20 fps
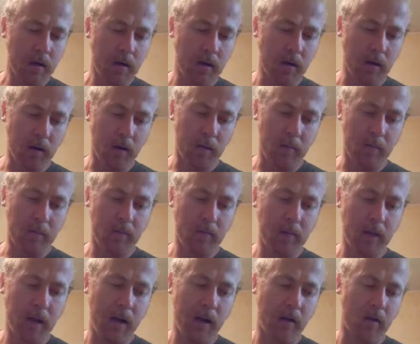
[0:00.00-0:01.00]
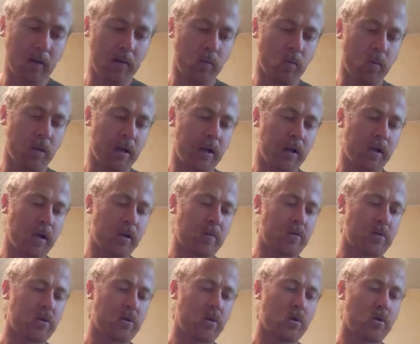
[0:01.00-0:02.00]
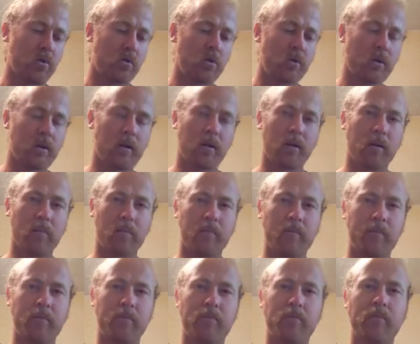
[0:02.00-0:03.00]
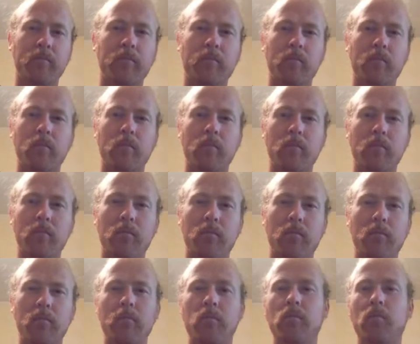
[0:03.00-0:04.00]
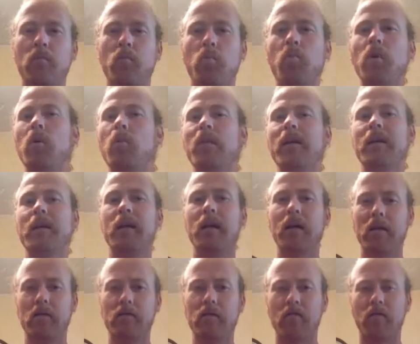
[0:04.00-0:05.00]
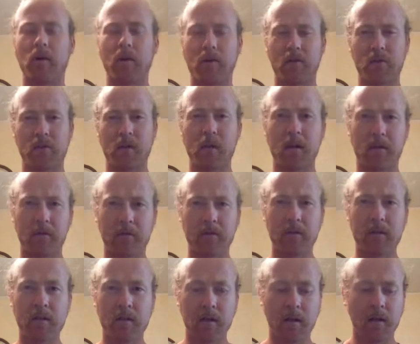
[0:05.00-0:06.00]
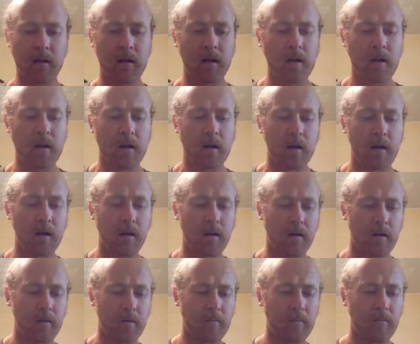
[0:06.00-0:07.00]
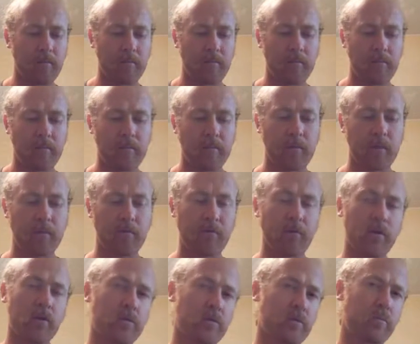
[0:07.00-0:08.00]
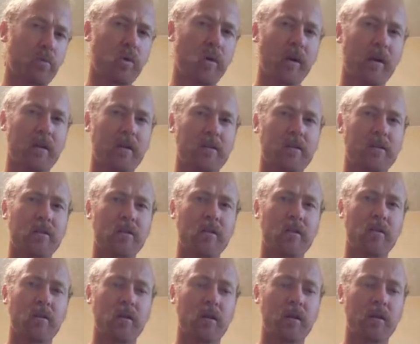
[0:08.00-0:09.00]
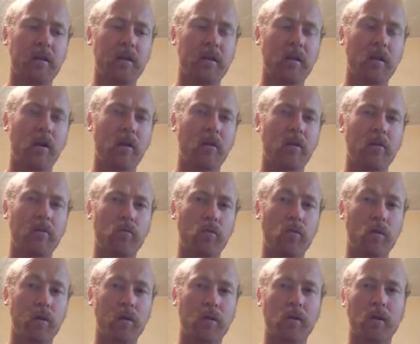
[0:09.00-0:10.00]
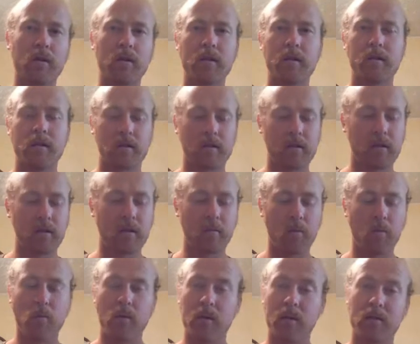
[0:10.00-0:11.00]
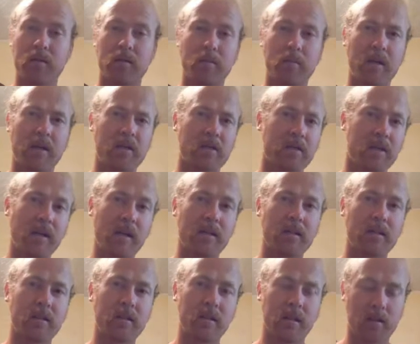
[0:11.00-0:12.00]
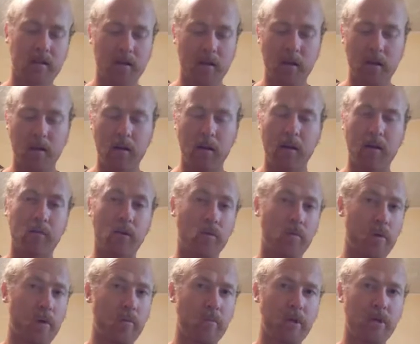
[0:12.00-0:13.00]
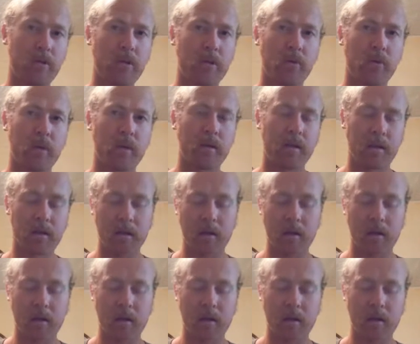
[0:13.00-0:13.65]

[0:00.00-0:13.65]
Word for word: Um, now, when it comes to um, what we give of ourselves, uh, the first press in the olive oil is number one, it's the best tasting, it's got a lot of aroma to it.